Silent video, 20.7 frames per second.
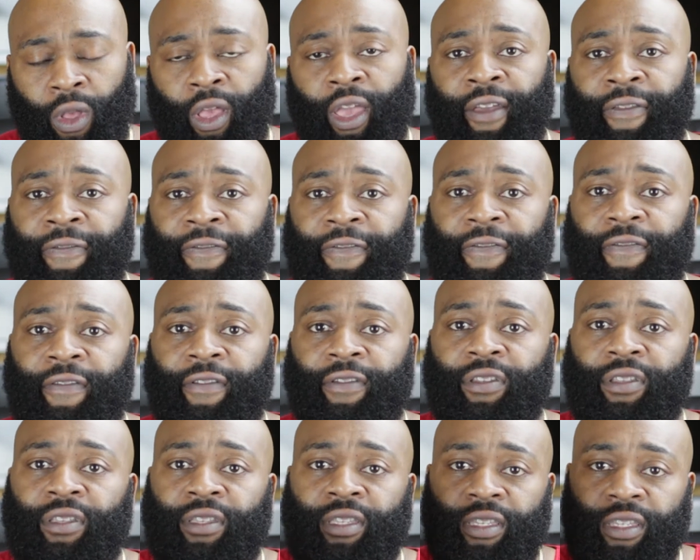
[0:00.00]
if
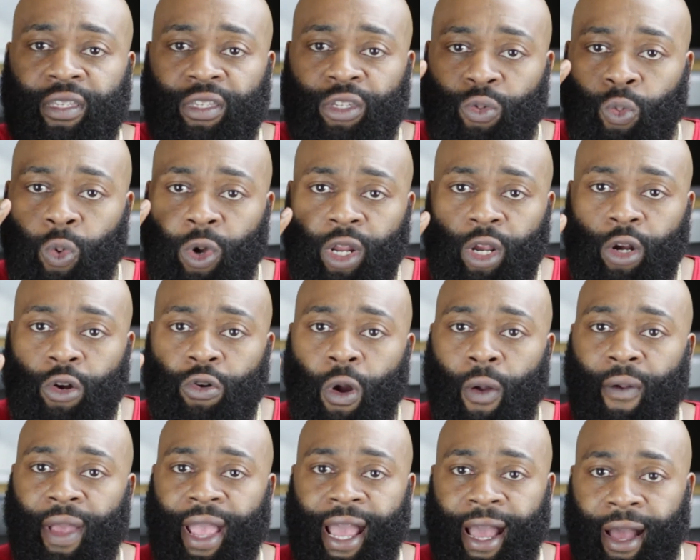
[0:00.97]
you want to
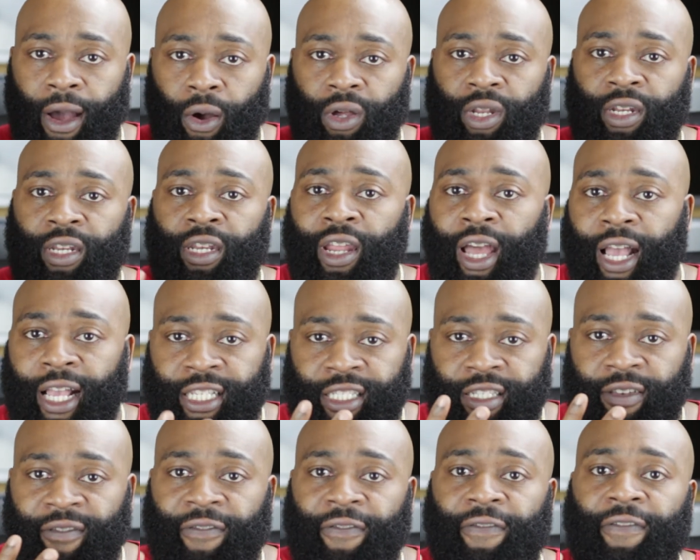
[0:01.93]
grow it out and
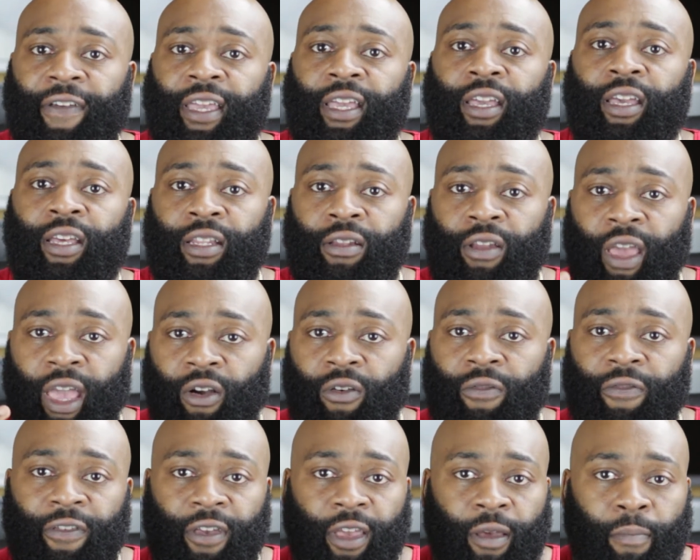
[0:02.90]
nice and thick and
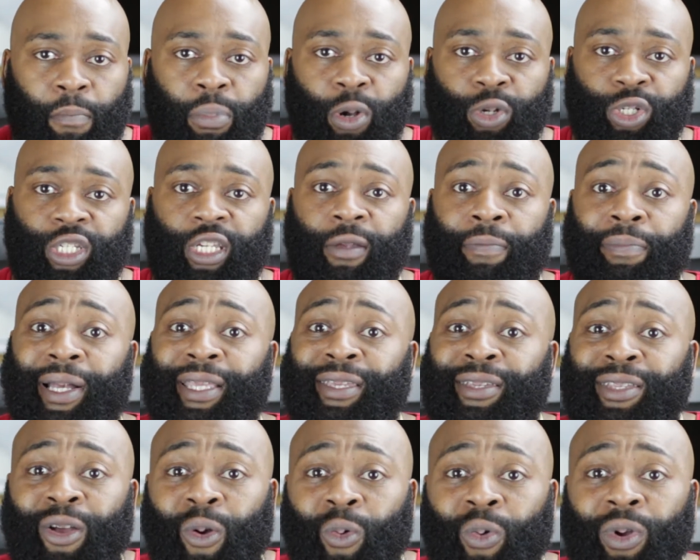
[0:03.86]
healthy and bushy, but
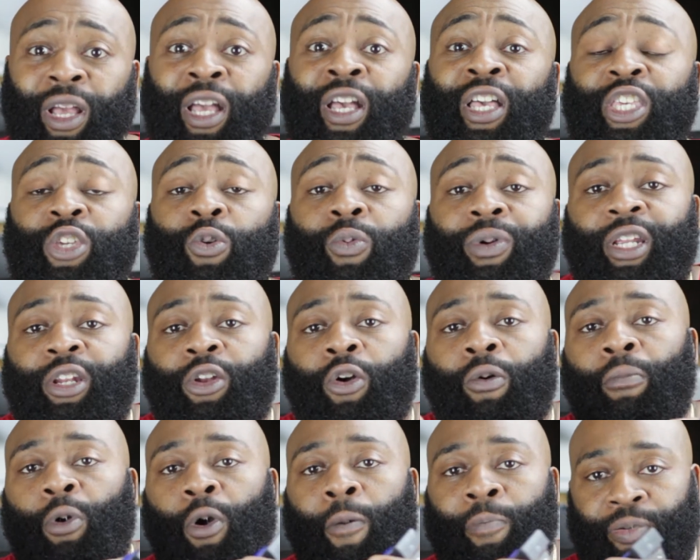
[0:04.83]
you want to
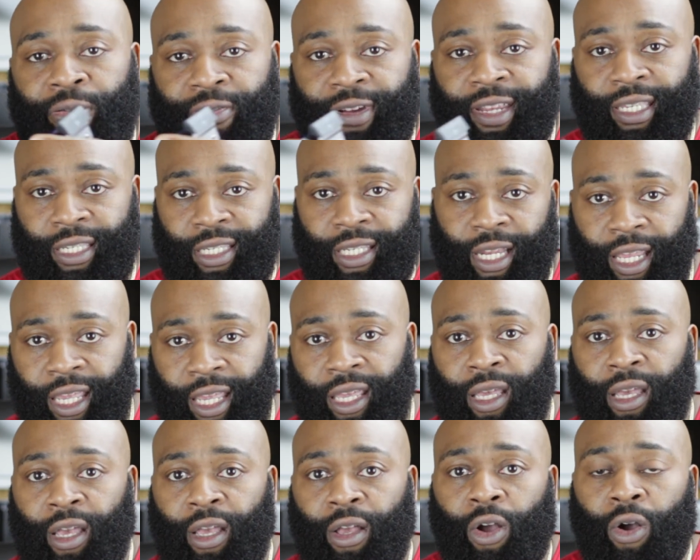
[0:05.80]
look more
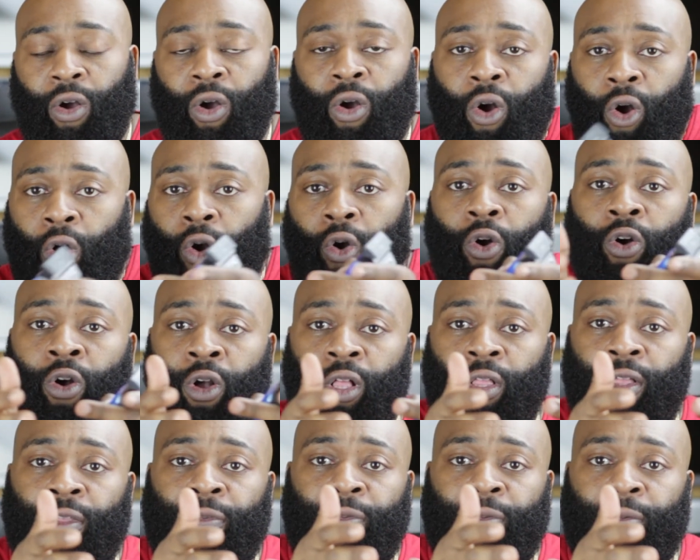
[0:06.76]
princely, or
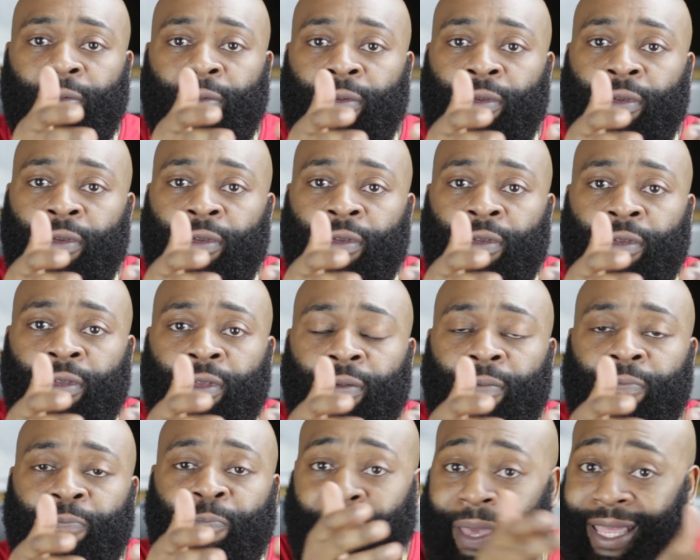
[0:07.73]

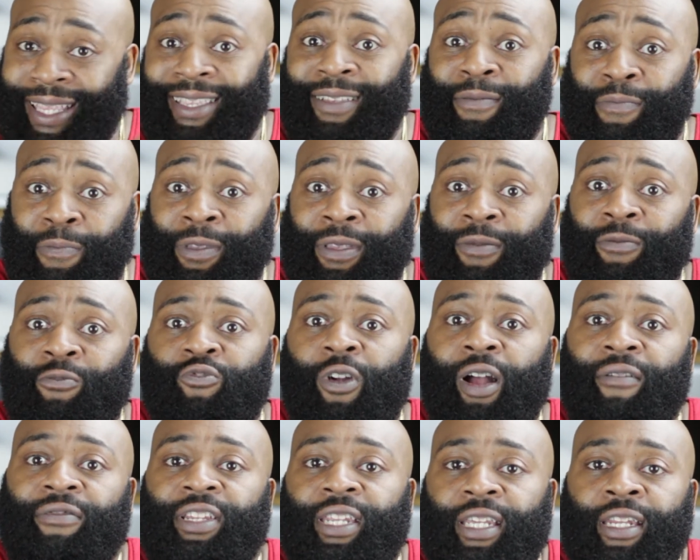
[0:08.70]
better,
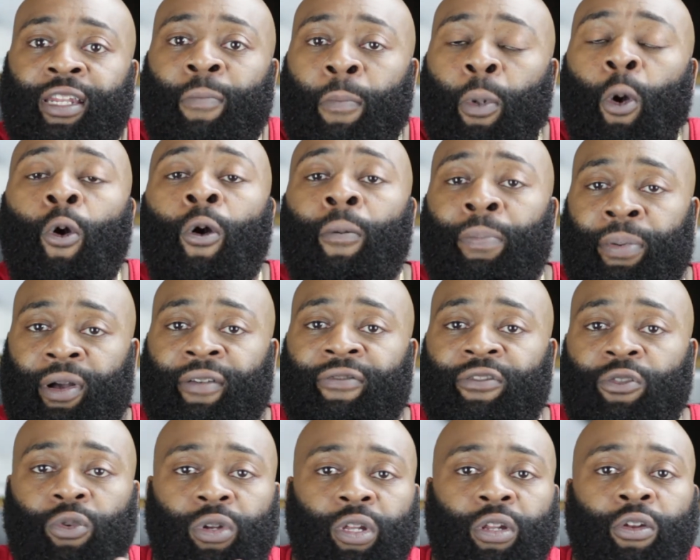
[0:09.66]
rather than a pauper,
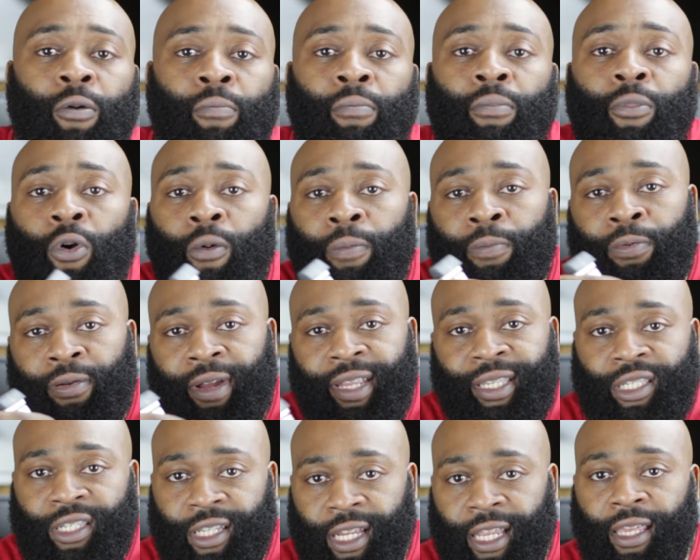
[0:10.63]
if you want to look more
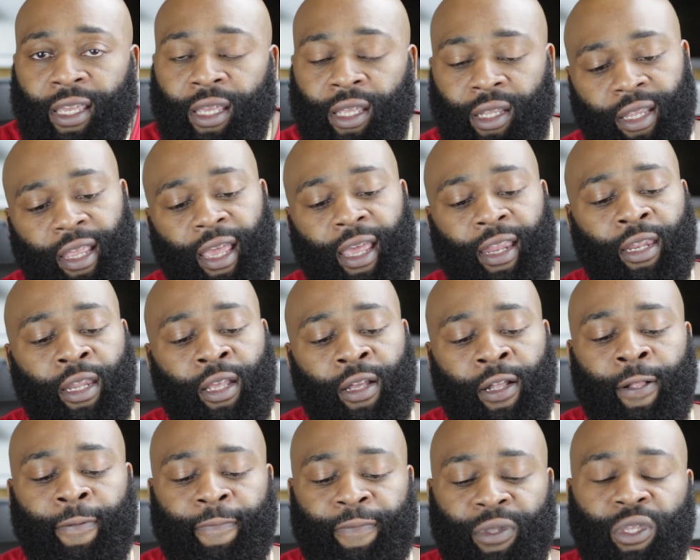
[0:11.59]
princely, then
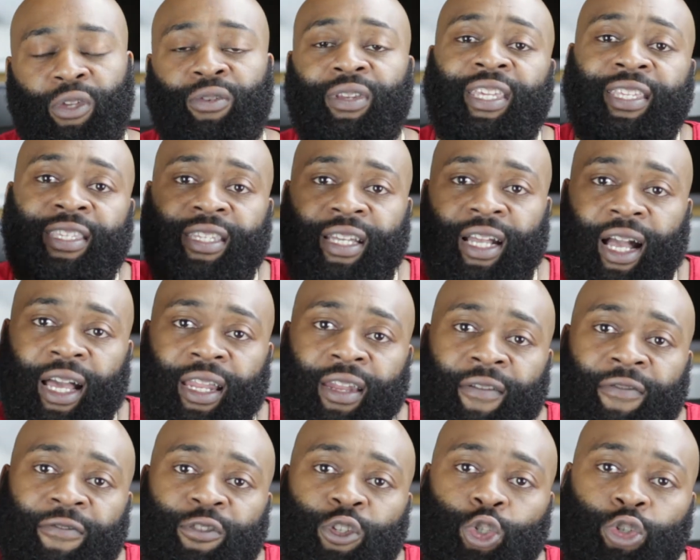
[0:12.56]
you need to kind
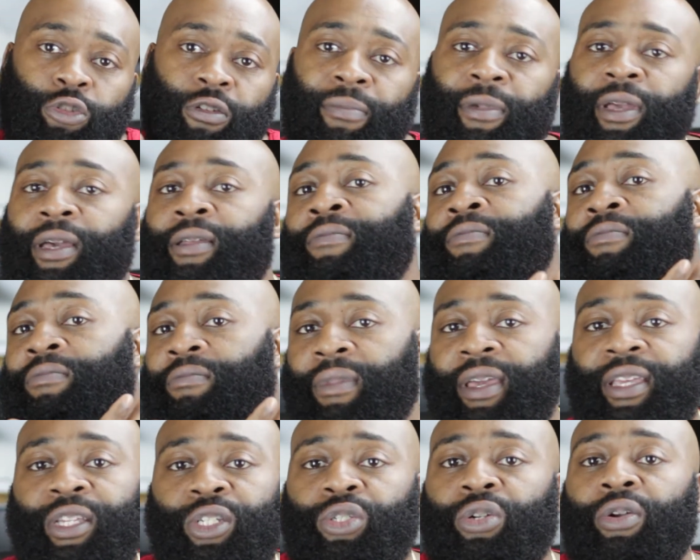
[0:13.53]
of trim it and
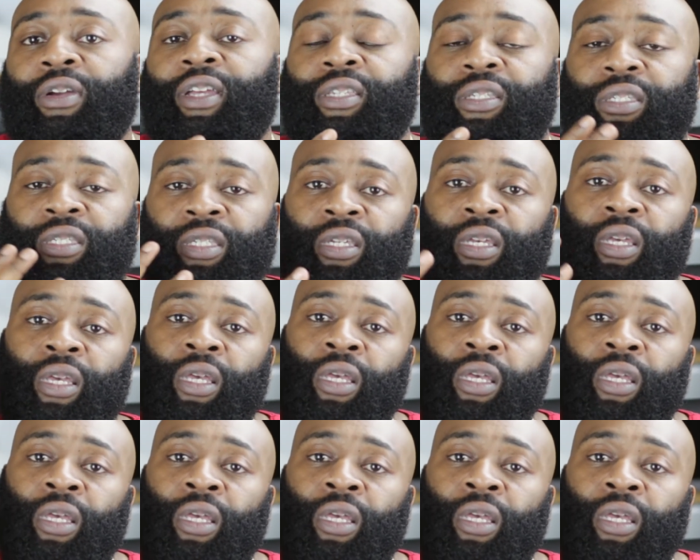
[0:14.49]
make sure it's